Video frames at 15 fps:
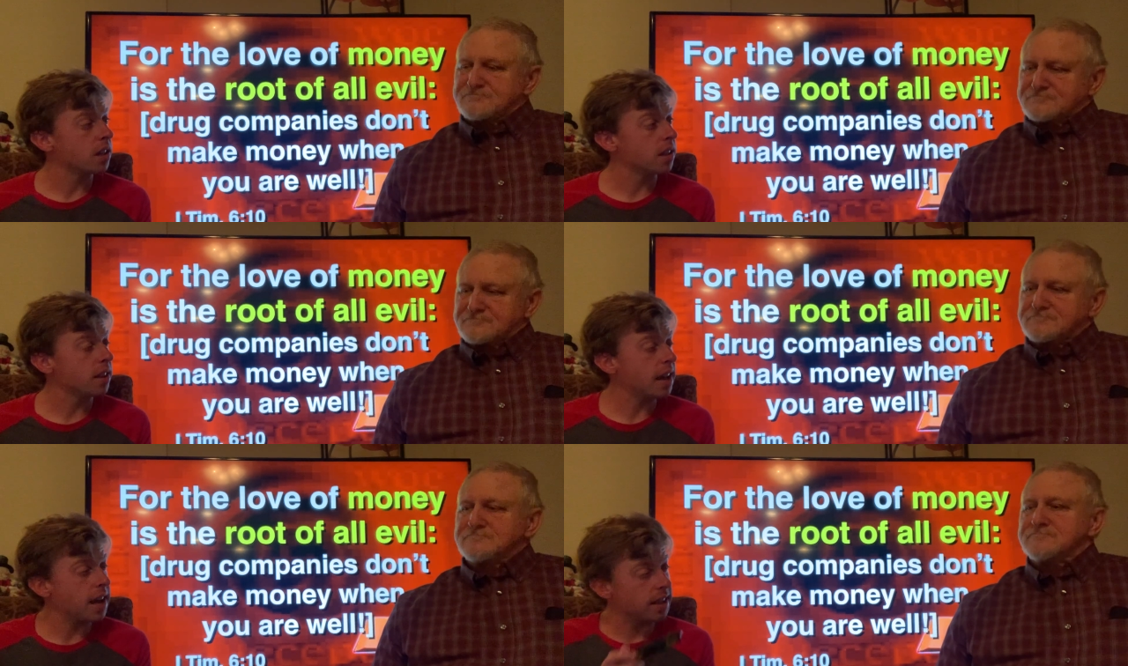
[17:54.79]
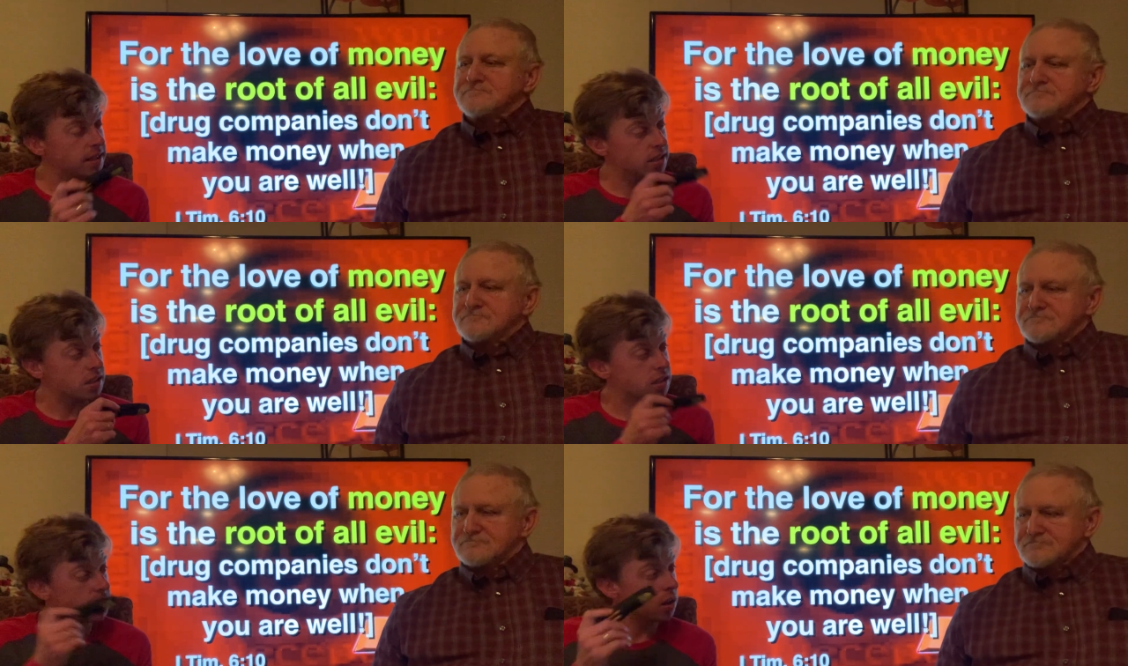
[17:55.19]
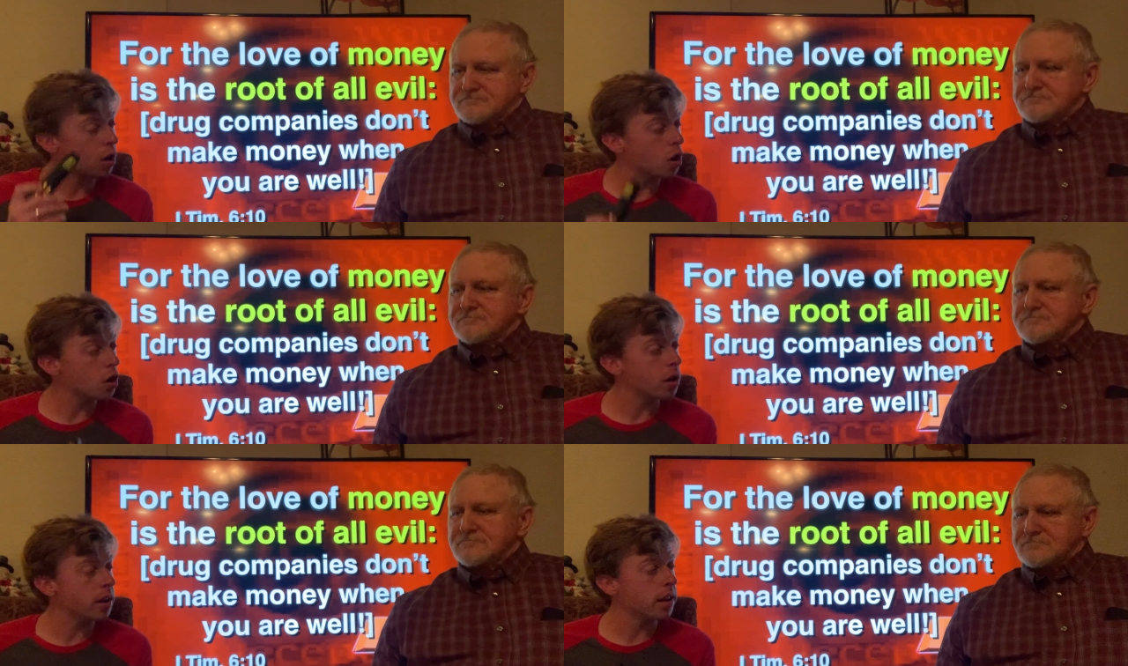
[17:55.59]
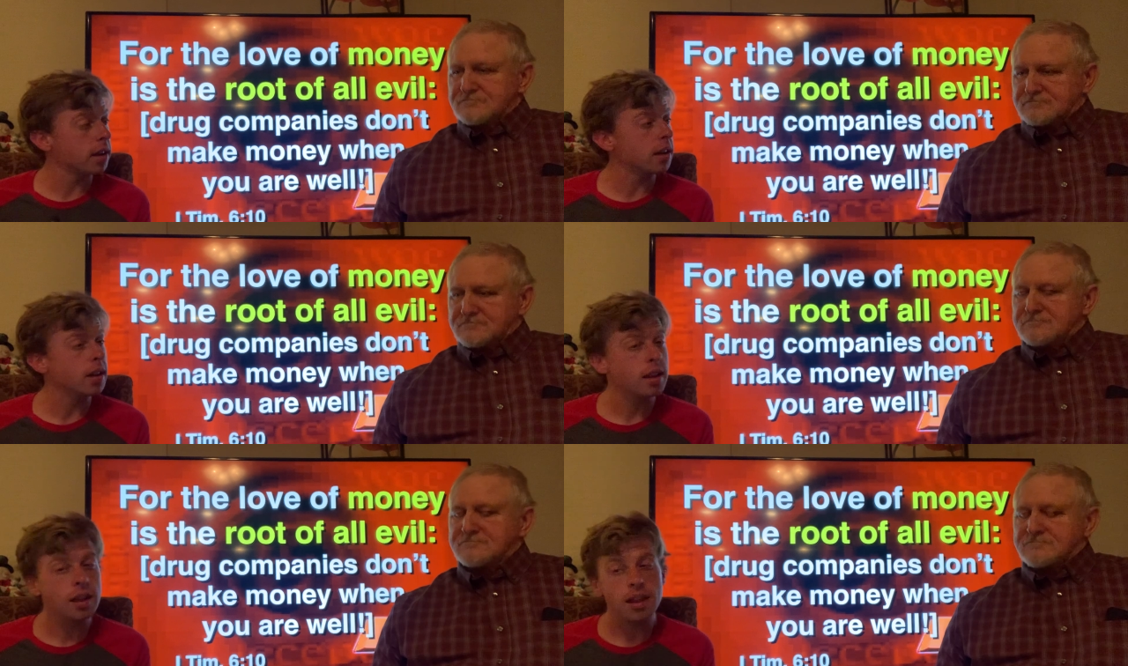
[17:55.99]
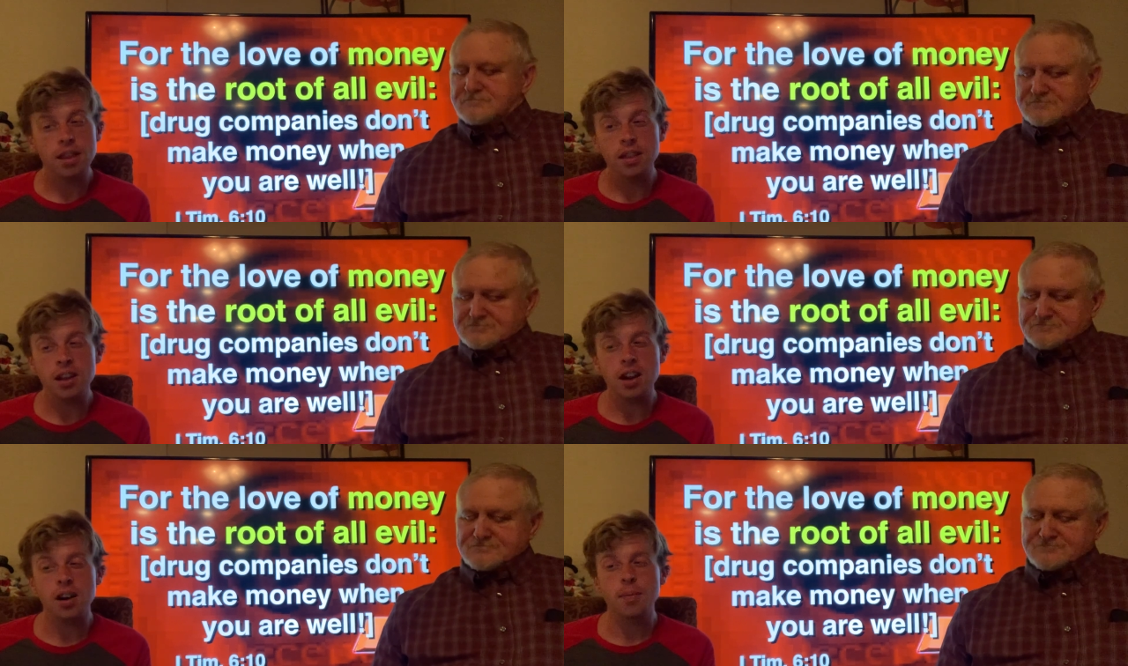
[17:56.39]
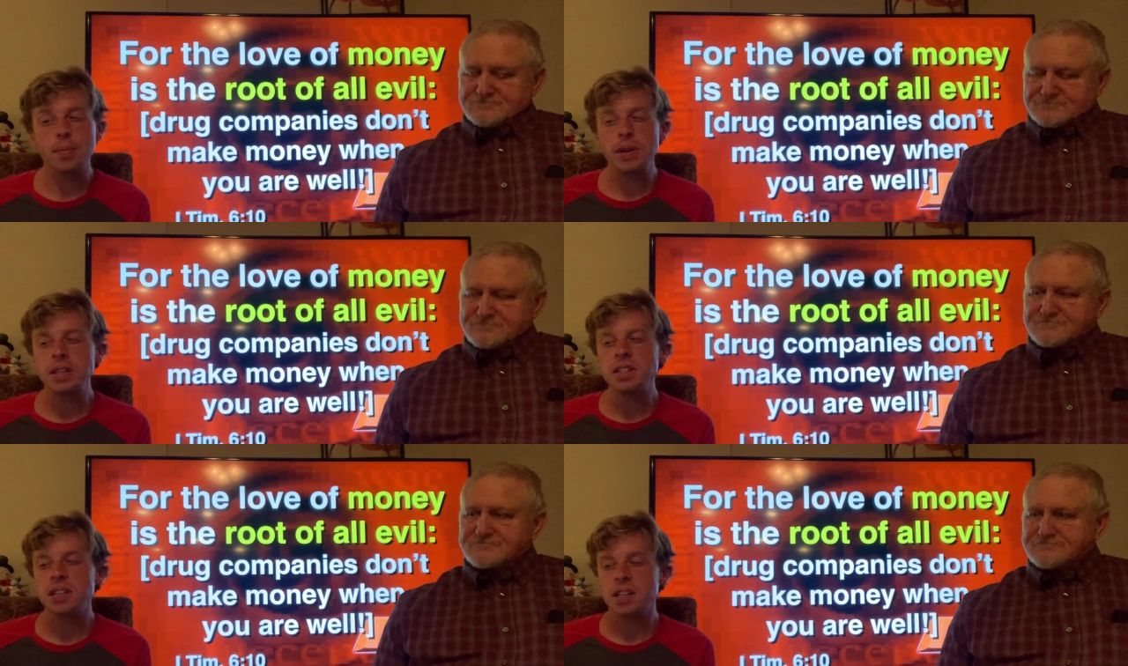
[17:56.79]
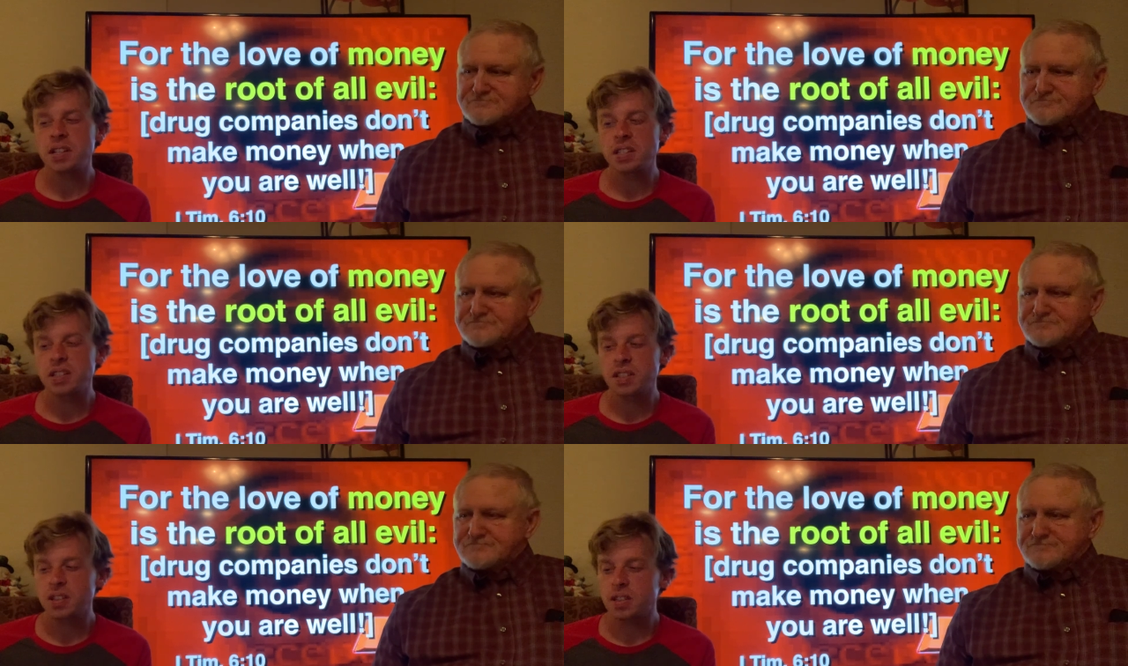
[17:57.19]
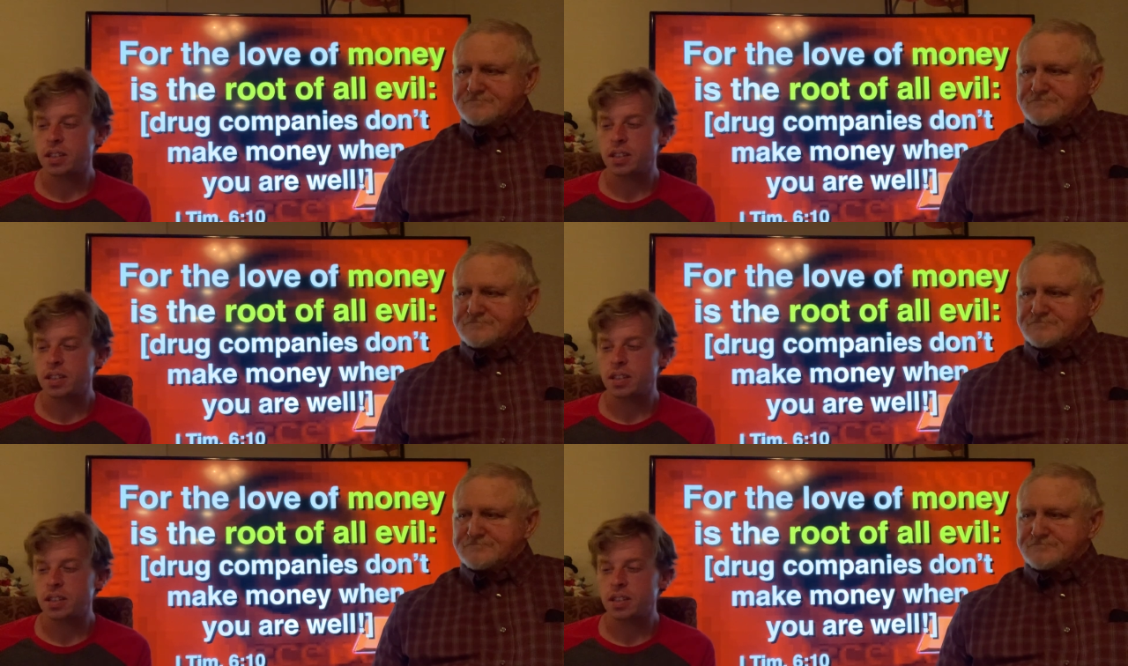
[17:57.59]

Speaker 1: that's hurting their business.